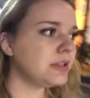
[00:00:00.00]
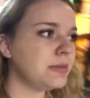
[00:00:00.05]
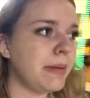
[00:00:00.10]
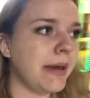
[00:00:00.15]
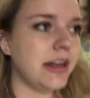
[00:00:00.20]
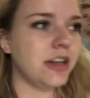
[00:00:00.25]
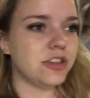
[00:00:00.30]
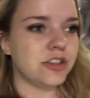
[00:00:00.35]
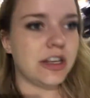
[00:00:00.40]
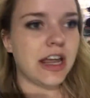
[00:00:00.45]

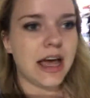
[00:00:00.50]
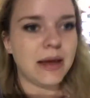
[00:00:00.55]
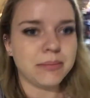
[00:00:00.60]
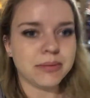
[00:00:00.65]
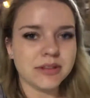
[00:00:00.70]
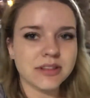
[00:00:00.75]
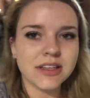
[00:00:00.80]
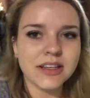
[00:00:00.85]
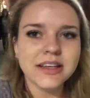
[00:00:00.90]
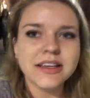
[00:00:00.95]
Spanish
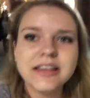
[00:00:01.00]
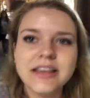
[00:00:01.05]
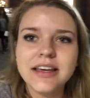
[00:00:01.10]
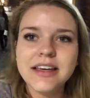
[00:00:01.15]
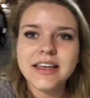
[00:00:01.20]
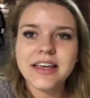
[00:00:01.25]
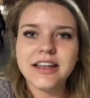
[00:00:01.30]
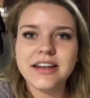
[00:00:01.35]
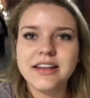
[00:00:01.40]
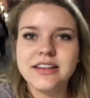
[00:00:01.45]
Steps.
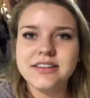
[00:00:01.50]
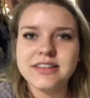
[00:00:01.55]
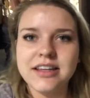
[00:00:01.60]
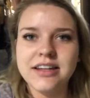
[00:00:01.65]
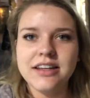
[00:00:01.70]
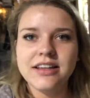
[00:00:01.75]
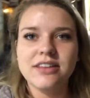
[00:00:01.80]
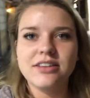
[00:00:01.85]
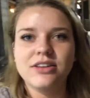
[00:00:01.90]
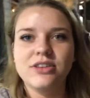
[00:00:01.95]
It is
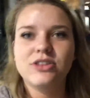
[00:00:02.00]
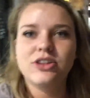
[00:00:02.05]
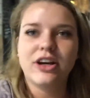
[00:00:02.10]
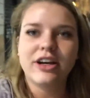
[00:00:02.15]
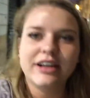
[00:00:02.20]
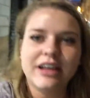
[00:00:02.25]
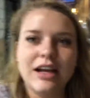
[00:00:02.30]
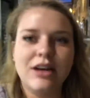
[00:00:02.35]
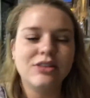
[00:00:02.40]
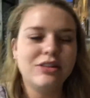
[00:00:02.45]
getting a little
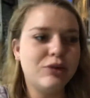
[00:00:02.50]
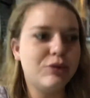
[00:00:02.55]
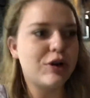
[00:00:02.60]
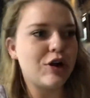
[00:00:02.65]
dark out, so